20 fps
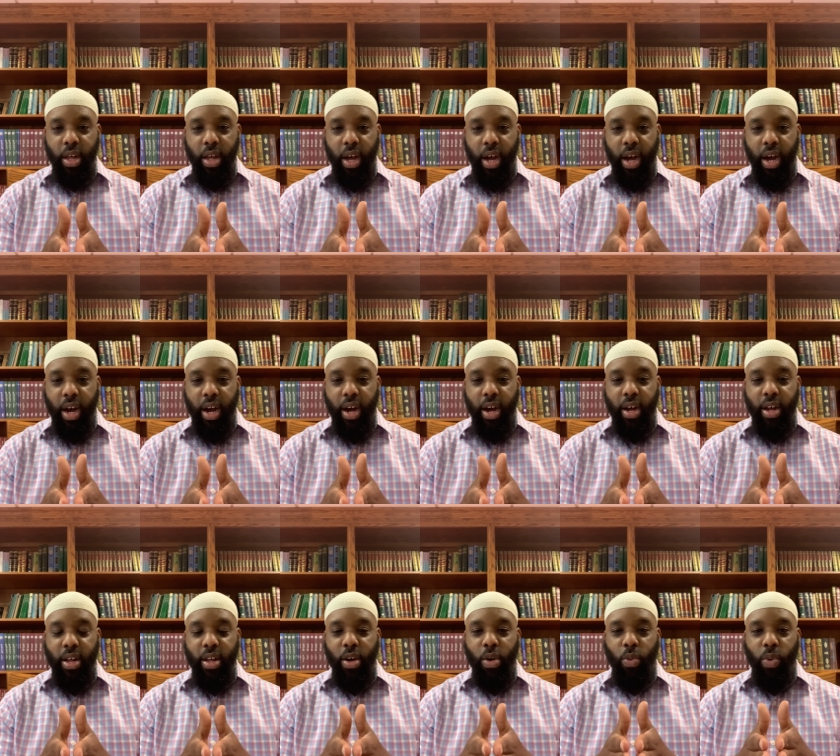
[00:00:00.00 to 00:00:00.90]
uh,
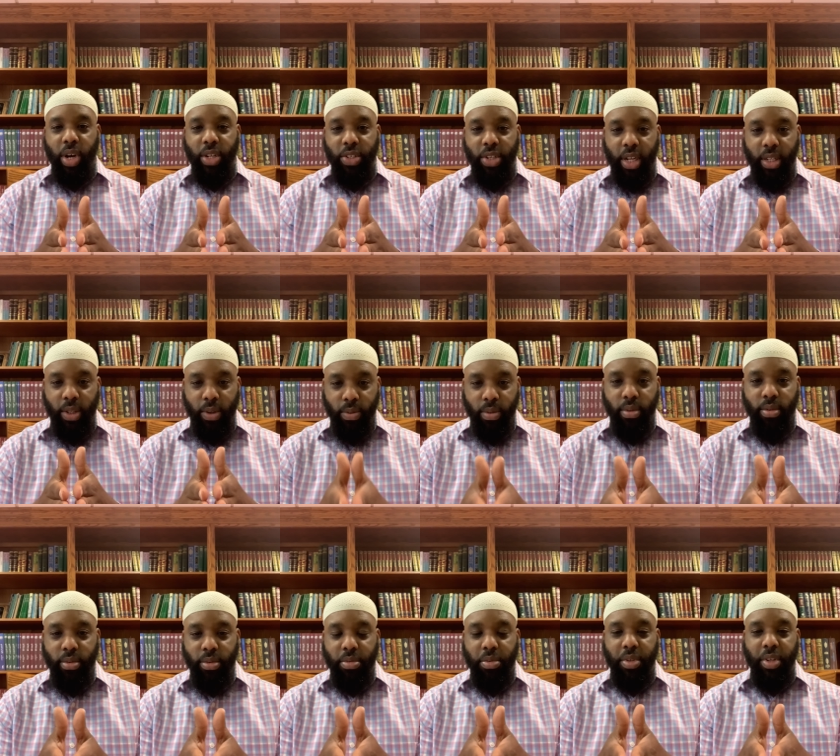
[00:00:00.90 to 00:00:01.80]
wasat,
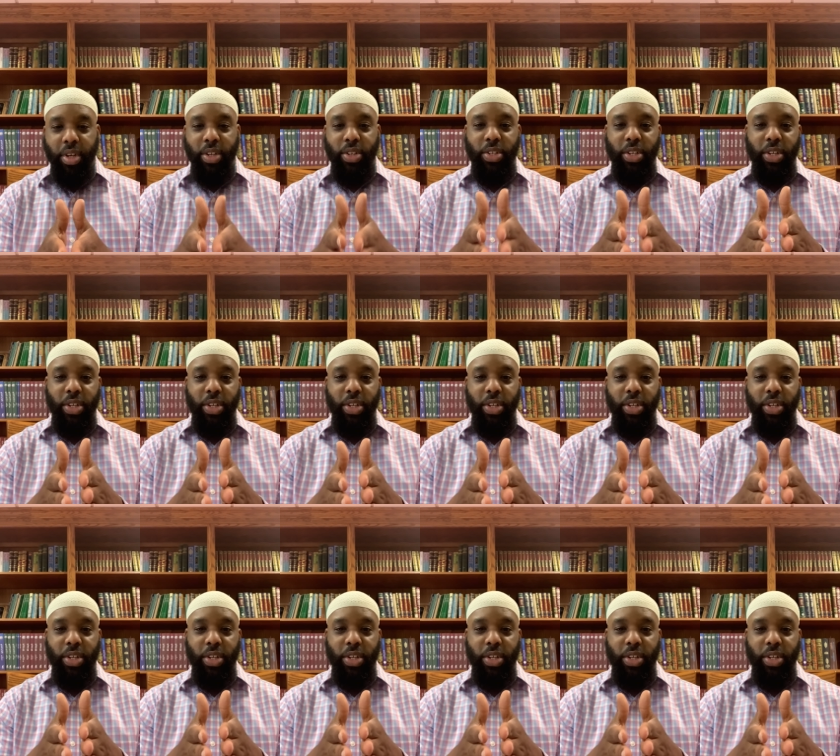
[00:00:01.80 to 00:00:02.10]
it's